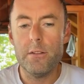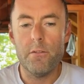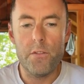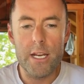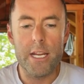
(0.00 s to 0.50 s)

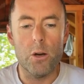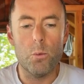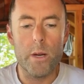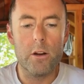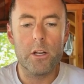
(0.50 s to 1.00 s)
video,
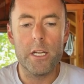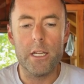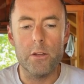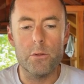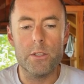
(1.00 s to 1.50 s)
we are going to
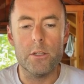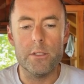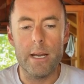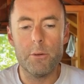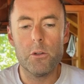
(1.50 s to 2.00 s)
use their
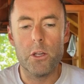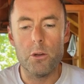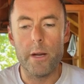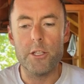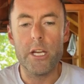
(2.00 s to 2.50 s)
demo
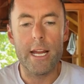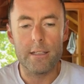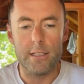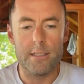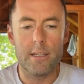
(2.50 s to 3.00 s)
QA
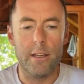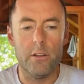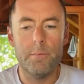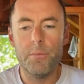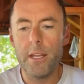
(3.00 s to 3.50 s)
checklist skill.
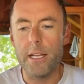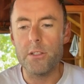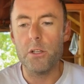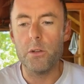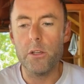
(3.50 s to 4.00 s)
And
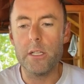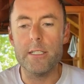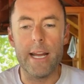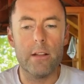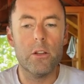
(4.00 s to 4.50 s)
so you can
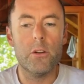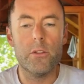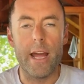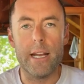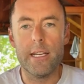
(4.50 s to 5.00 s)
download
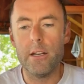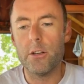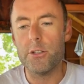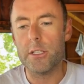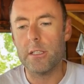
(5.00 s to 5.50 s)
that here,
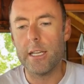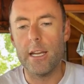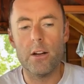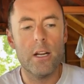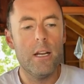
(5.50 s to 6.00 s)
just click
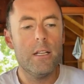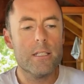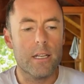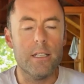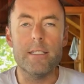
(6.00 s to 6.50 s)
here. It's
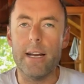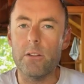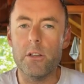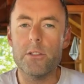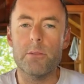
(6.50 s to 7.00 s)
going to
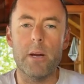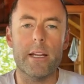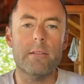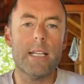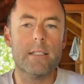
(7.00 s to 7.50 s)
download it to my
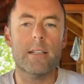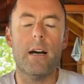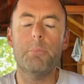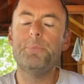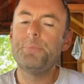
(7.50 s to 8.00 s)

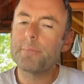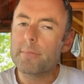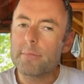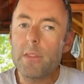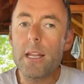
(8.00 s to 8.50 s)
desktop,
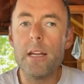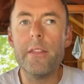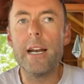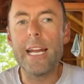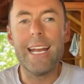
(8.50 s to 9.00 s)
and
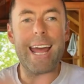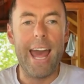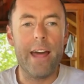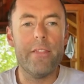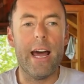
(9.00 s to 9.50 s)
then I can
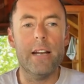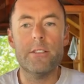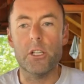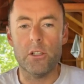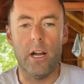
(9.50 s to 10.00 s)
add that
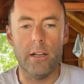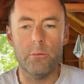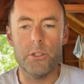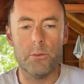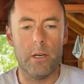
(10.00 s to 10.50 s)
to Claude,
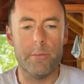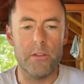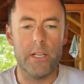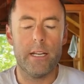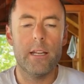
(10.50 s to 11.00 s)
which is what I'm
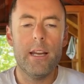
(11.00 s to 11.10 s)
using.